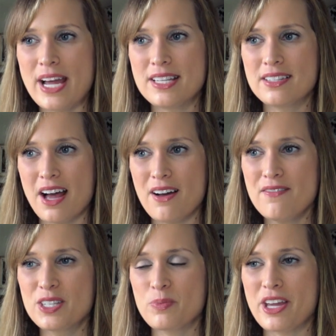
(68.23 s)
White
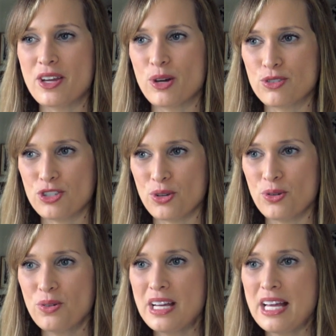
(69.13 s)
Dove is my
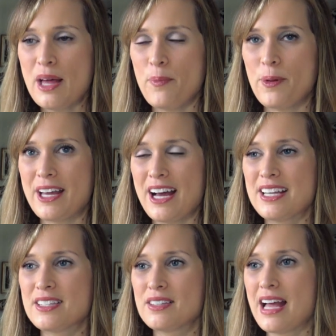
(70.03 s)
go-to
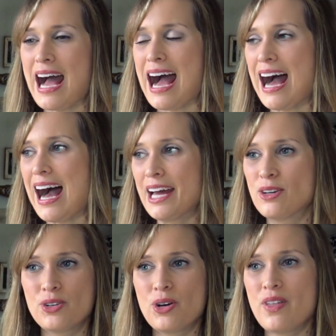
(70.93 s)
because I
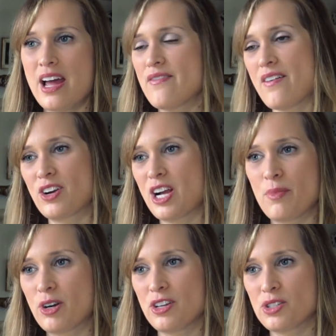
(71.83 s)
don't know that I've ever
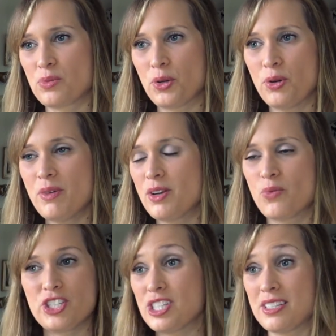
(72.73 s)
come across a room
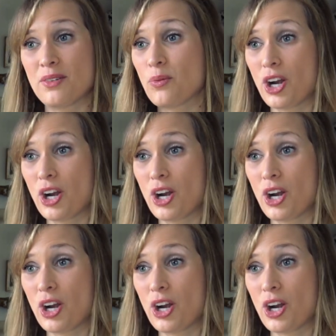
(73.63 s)
in which it didn't